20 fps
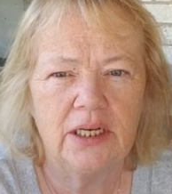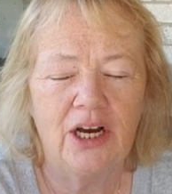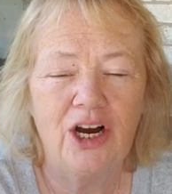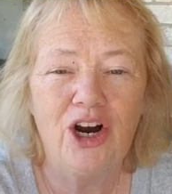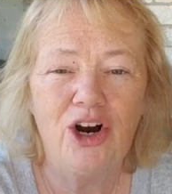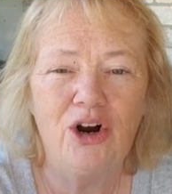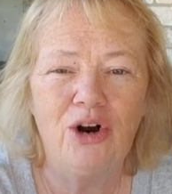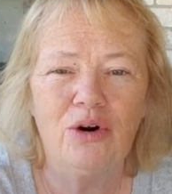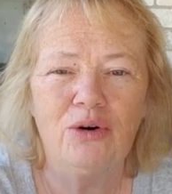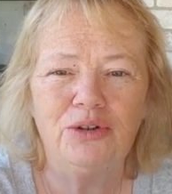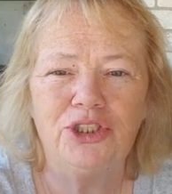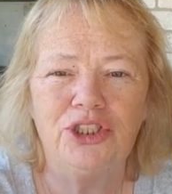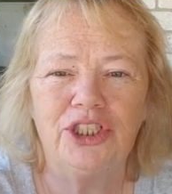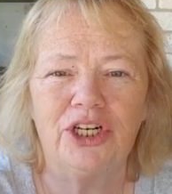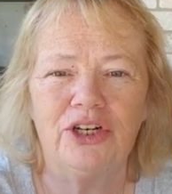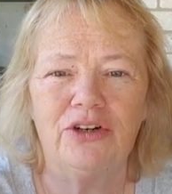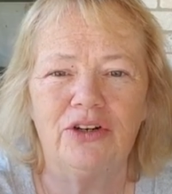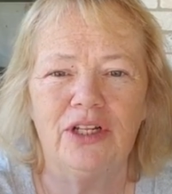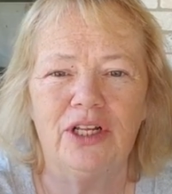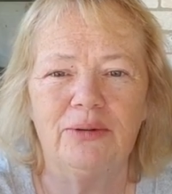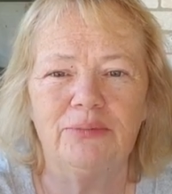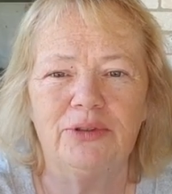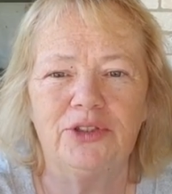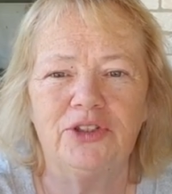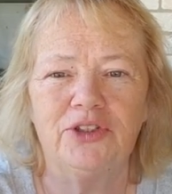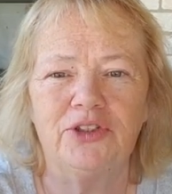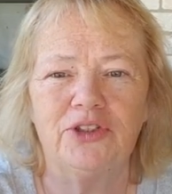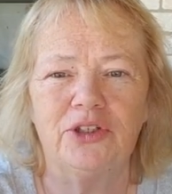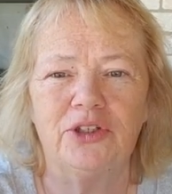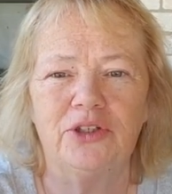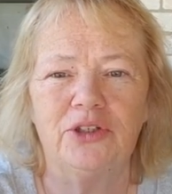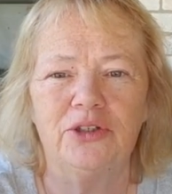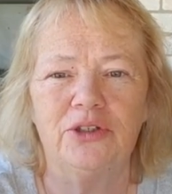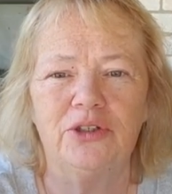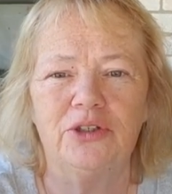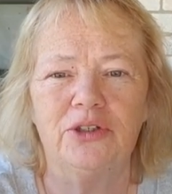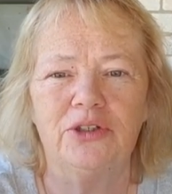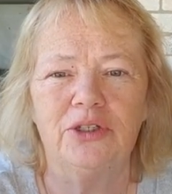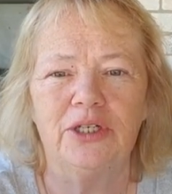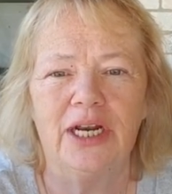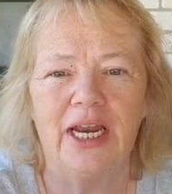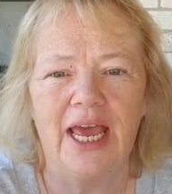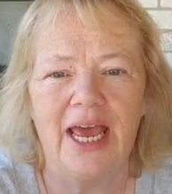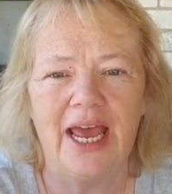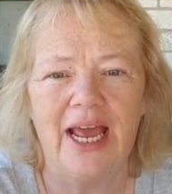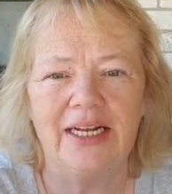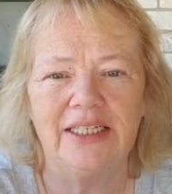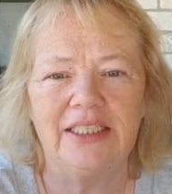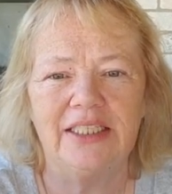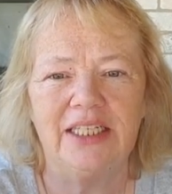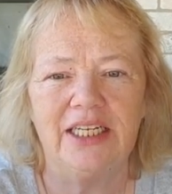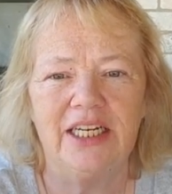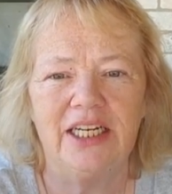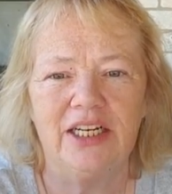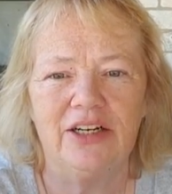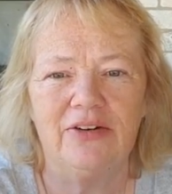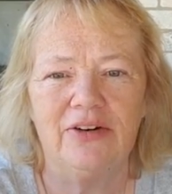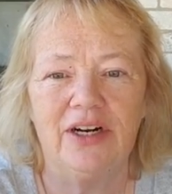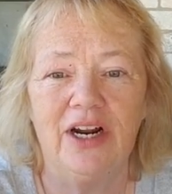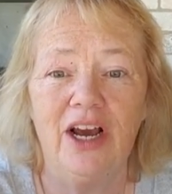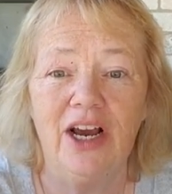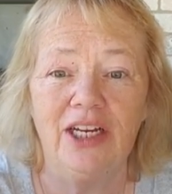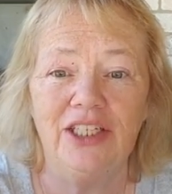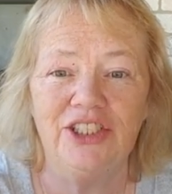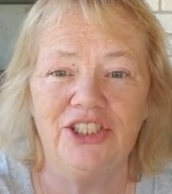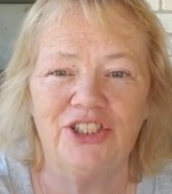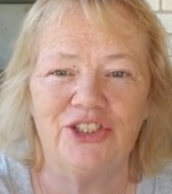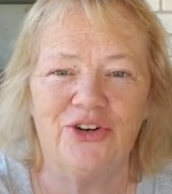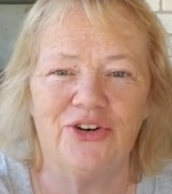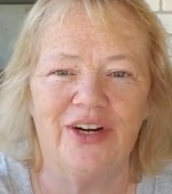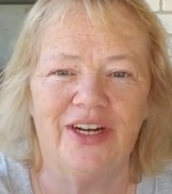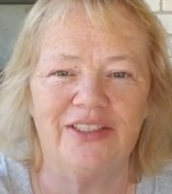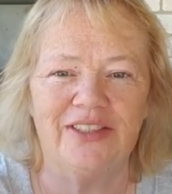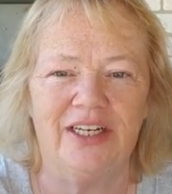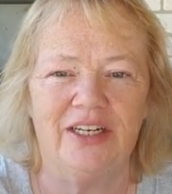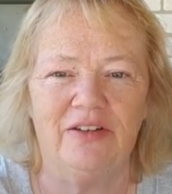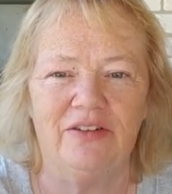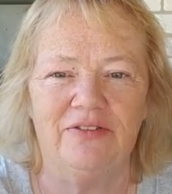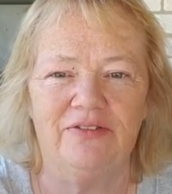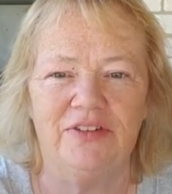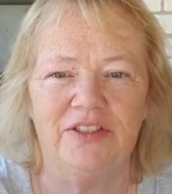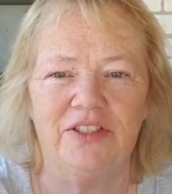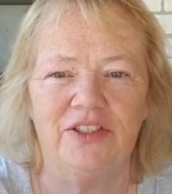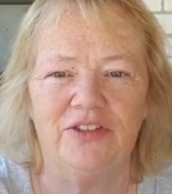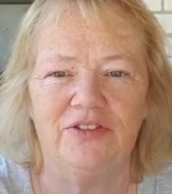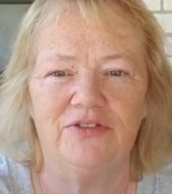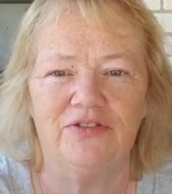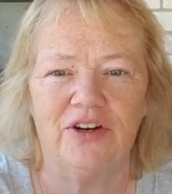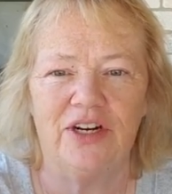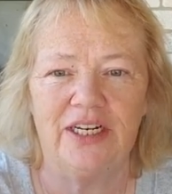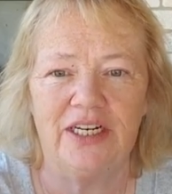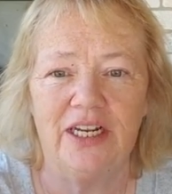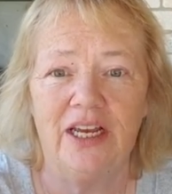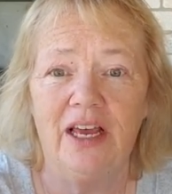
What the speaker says: Oh, Cheryl, I'm so glad to hear it. She's going out of town to visit a friend.